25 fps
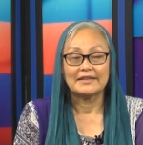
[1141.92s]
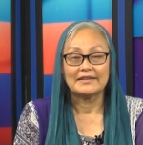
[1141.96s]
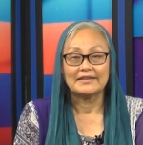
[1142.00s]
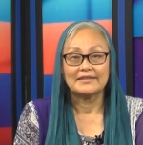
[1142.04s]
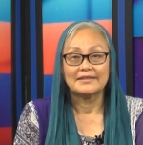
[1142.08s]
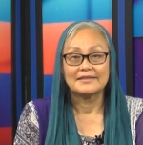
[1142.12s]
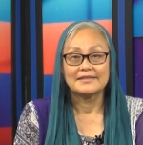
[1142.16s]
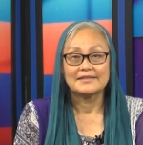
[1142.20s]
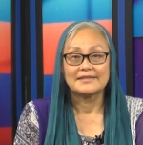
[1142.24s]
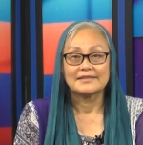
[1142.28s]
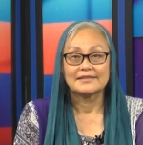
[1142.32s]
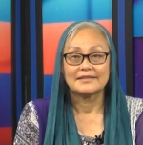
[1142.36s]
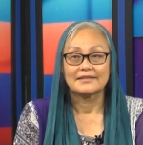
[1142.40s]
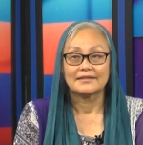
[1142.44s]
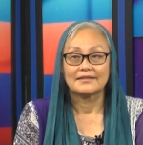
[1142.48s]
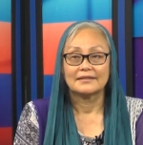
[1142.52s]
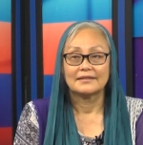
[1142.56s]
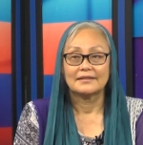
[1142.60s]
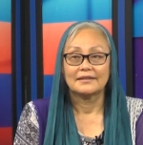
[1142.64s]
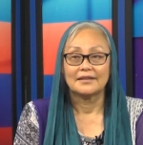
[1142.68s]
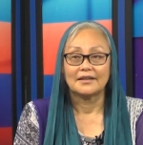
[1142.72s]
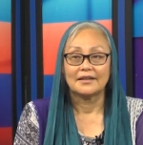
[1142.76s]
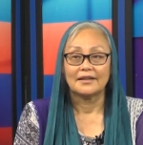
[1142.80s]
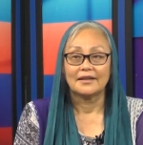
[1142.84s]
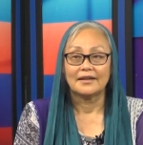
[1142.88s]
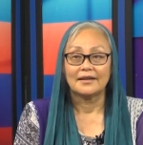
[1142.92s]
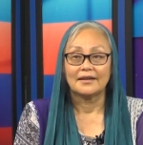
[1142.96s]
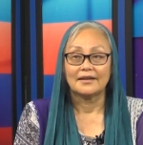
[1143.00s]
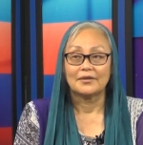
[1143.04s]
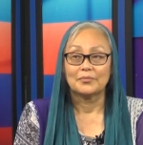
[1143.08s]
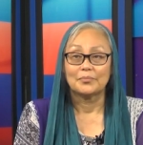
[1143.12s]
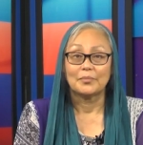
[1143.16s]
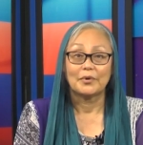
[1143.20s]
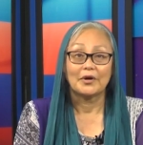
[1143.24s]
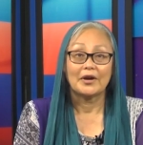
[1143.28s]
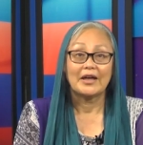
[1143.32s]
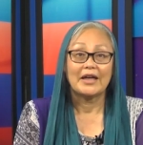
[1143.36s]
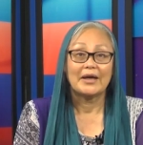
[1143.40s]
these.
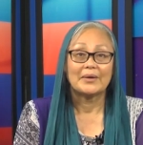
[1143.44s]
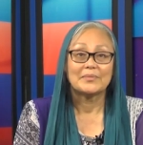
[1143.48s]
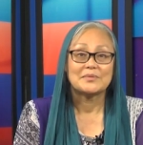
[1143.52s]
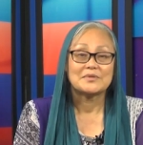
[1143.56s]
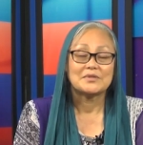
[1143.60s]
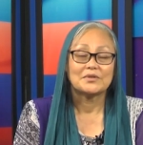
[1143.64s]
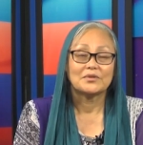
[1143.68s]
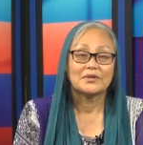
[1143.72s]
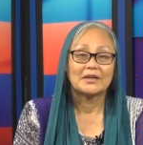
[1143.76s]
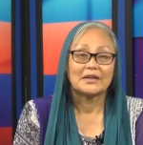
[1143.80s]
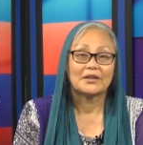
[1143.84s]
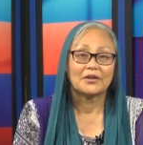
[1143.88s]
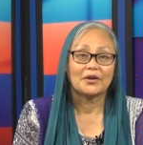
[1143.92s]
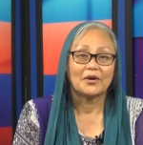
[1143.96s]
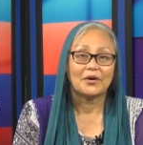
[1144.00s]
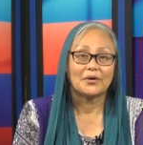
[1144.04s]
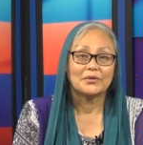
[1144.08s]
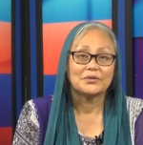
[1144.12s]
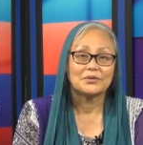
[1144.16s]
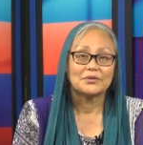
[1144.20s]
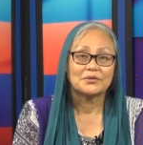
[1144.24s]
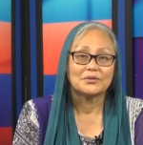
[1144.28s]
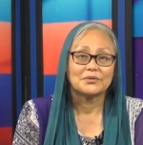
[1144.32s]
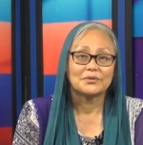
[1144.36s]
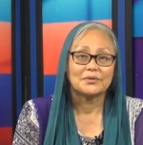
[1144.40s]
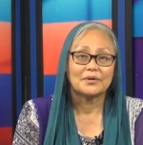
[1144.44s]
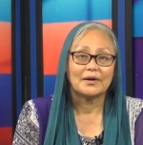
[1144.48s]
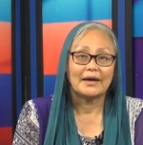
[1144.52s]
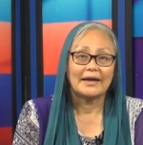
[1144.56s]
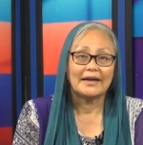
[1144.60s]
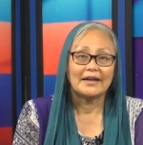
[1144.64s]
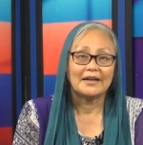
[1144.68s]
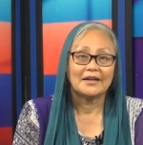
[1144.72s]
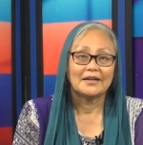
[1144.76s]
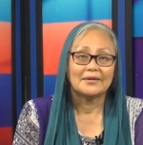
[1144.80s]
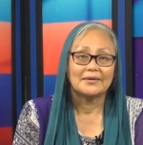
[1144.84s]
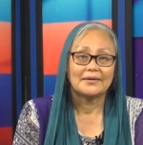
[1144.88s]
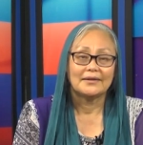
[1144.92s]
Perhaps you can go to
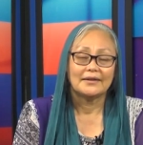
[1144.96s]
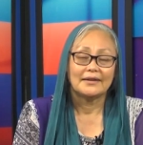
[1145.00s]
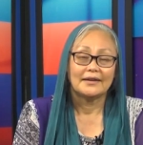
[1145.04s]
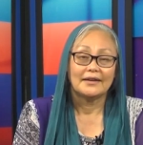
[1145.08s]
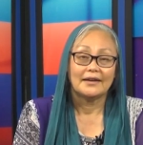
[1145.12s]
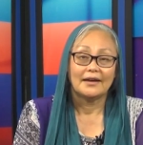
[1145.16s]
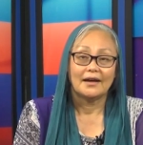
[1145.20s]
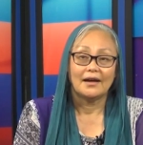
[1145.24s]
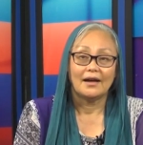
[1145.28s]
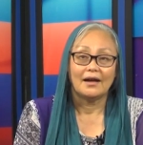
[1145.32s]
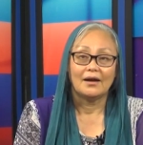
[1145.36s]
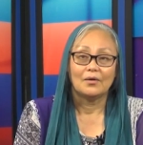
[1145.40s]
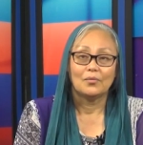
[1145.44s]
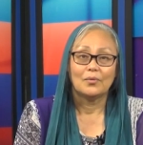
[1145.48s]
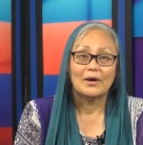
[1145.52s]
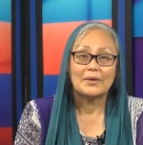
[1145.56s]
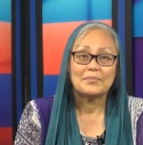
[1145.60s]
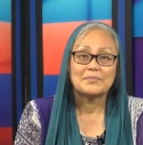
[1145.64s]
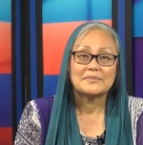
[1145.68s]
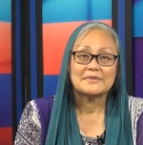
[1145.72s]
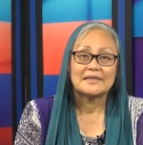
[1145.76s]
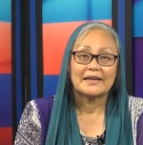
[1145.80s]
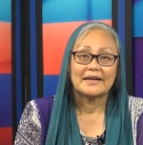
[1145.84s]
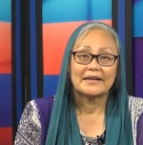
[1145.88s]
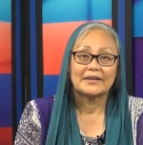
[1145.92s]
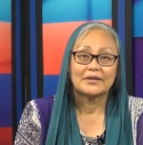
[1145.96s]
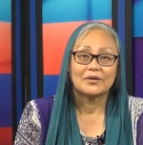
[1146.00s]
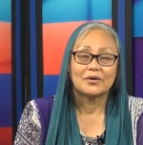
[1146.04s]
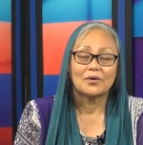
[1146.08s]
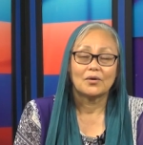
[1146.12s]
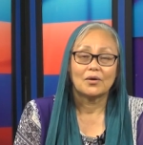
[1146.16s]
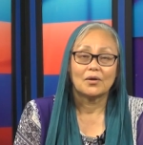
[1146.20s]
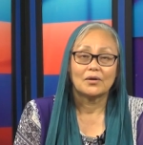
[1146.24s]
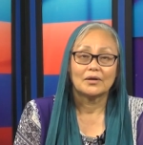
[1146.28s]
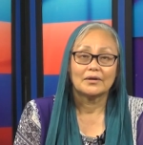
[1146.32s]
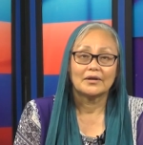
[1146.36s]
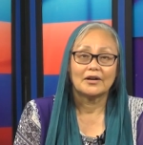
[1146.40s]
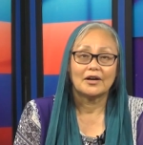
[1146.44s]
a website
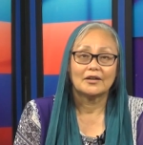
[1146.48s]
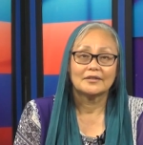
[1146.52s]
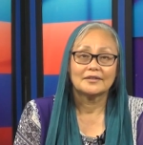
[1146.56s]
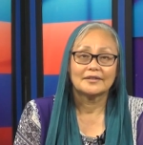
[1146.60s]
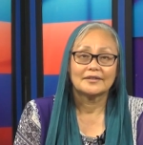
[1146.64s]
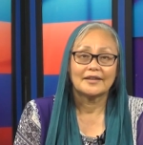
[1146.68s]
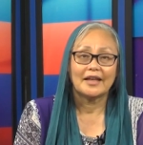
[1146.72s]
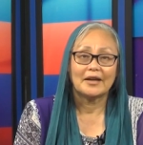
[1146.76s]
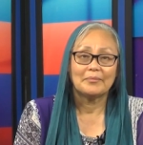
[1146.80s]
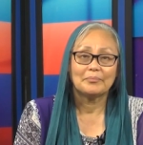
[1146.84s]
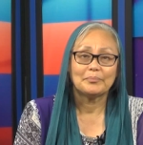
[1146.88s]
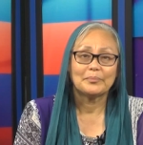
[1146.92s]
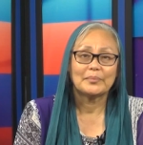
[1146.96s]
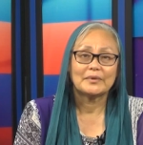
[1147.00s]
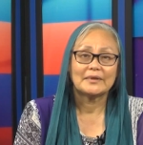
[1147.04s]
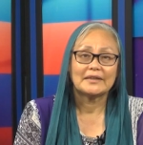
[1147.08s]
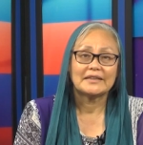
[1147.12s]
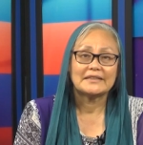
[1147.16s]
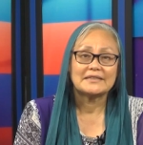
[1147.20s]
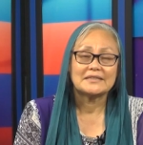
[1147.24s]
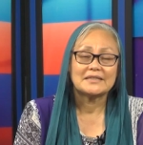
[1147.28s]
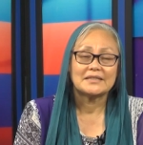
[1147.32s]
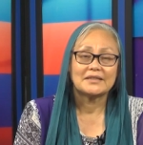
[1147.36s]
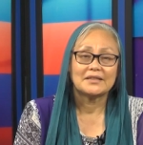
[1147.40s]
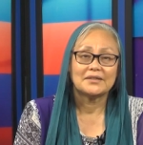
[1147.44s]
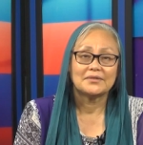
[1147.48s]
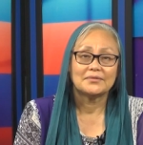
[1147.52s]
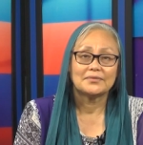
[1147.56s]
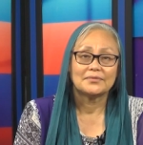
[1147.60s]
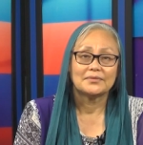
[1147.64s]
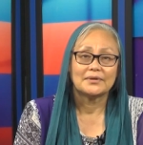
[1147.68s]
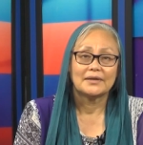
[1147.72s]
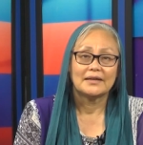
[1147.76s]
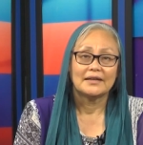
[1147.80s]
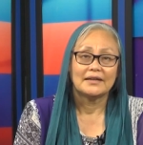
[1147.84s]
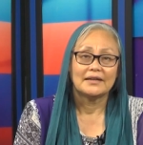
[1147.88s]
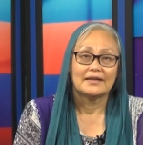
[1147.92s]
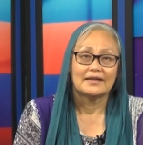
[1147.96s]
called
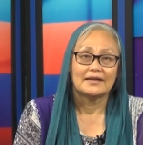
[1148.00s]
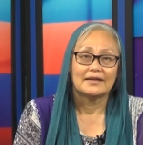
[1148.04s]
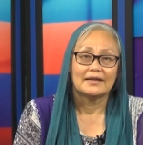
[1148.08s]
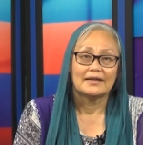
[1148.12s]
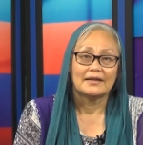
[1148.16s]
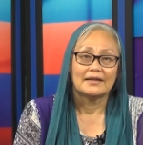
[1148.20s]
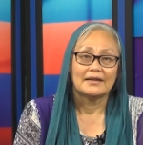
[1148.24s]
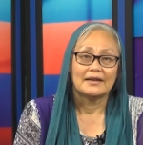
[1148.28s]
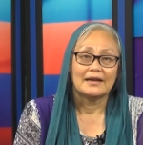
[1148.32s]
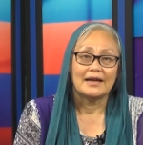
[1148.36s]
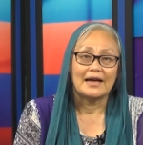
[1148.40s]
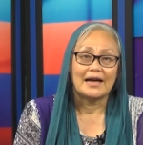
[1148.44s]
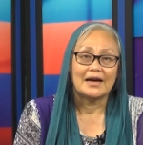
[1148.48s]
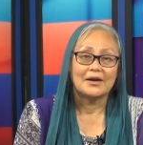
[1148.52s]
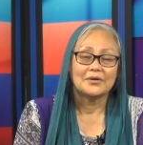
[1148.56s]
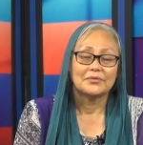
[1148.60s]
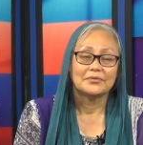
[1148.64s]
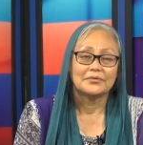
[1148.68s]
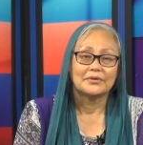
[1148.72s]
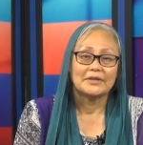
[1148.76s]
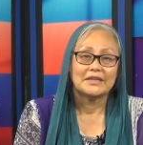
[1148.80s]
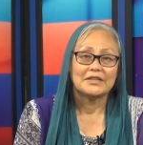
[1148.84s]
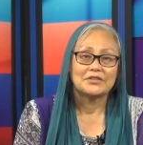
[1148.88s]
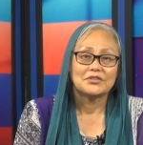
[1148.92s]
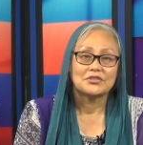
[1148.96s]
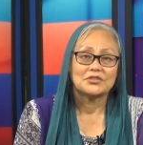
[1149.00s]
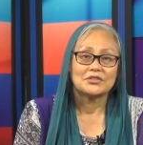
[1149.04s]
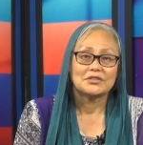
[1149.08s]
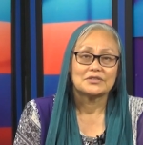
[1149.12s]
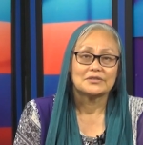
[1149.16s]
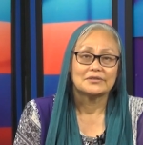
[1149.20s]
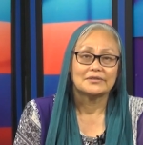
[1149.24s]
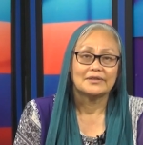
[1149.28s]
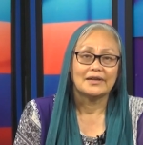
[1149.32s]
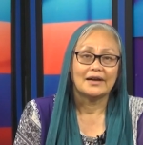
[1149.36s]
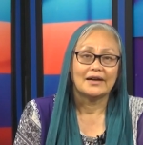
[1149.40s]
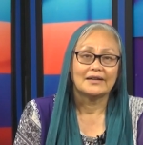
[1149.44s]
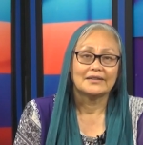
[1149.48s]

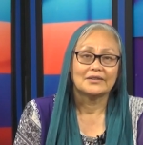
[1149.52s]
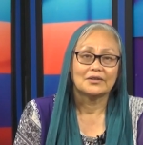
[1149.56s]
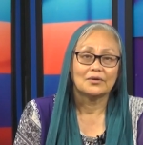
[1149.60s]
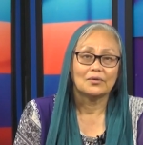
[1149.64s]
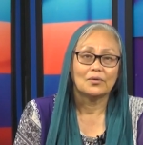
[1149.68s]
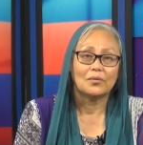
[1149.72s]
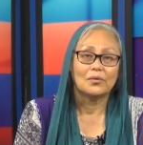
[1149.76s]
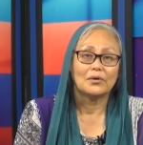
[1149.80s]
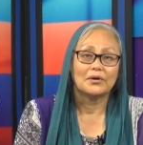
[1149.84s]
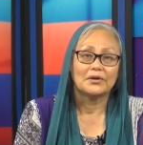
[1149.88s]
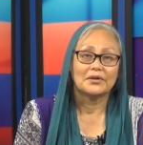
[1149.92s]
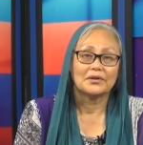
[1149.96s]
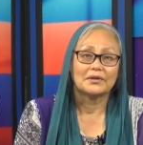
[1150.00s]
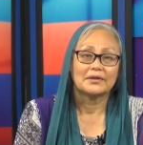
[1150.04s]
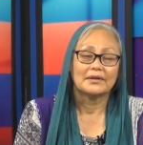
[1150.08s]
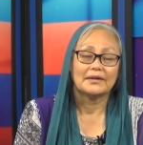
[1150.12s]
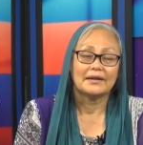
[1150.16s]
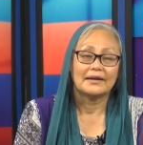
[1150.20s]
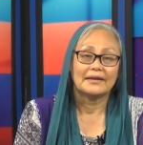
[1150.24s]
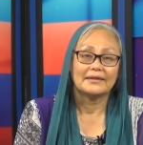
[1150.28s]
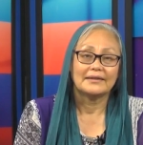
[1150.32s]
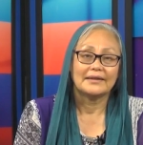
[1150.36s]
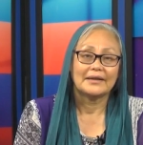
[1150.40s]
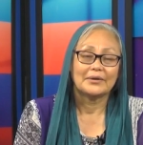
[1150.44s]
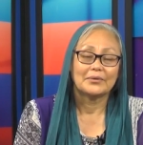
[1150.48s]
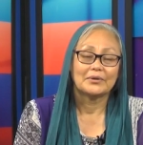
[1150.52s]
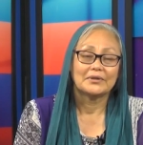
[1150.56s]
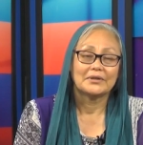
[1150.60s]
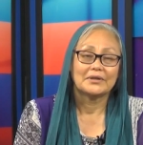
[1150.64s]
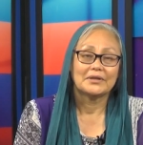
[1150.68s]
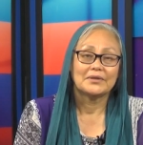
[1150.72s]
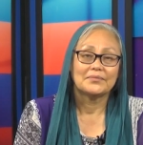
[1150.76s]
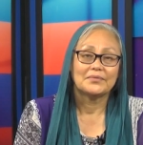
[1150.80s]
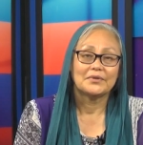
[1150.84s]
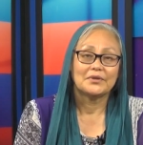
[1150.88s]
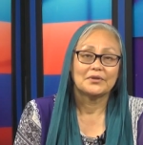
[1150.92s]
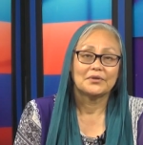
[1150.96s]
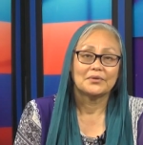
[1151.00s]
contemplativeoutreach.org, and they will
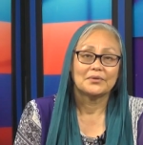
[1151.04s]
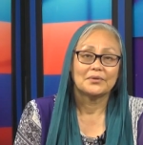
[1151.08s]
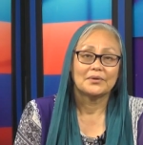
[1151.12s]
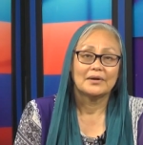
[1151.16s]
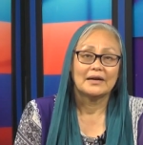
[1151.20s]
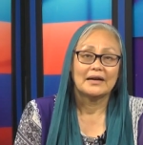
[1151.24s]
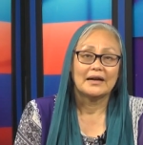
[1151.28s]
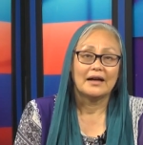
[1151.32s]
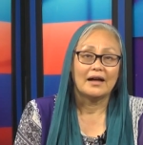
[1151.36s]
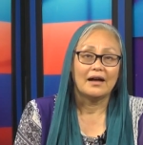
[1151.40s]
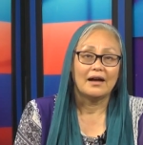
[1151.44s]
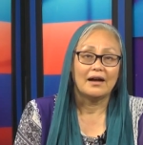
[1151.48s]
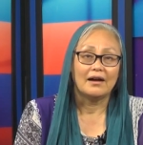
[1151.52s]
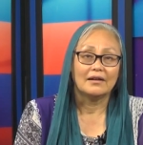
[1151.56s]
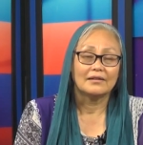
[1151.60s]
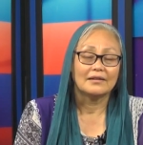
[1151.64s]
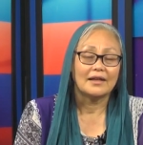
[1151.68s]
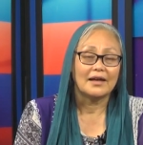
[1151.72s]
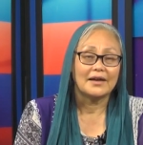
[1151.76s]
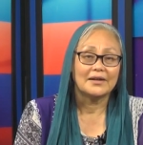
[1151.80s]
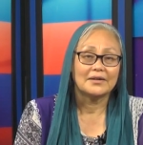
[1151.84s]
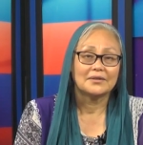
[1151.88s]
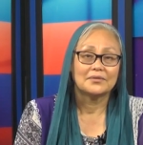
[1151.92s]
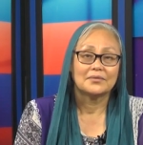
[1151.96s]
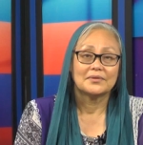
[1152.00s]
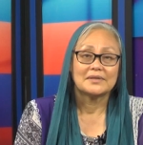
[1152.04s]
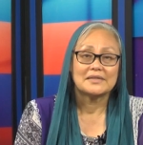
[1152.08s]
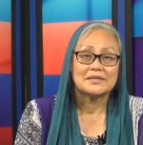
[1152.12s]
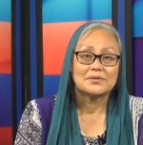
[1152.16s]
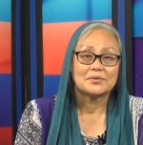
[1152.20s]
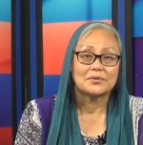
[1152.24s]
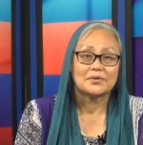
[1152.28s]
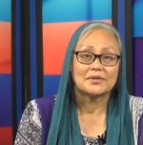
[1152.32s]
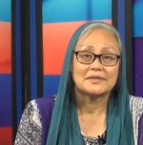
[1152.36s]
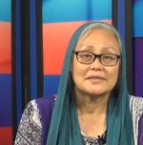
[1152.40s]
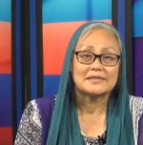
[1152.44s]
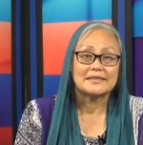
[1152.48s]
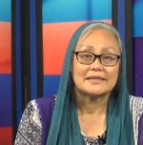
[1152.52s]
give you a lot of
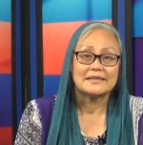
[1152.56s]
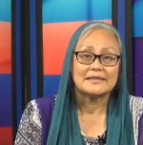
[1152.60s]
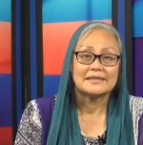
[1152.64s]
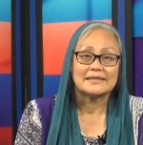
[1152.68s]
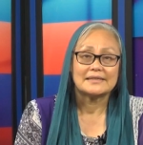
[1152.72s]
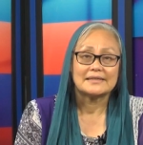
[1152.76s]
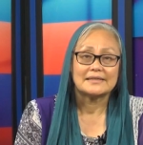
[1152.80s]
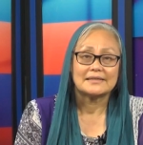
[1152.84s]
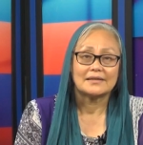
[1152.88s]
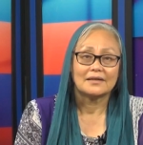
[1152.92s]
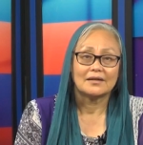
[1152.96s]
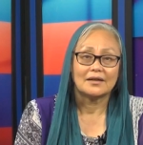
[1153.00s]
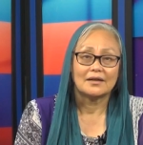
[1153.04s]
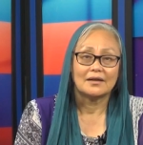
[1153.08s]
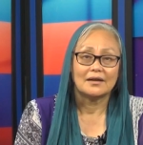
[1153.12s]
resources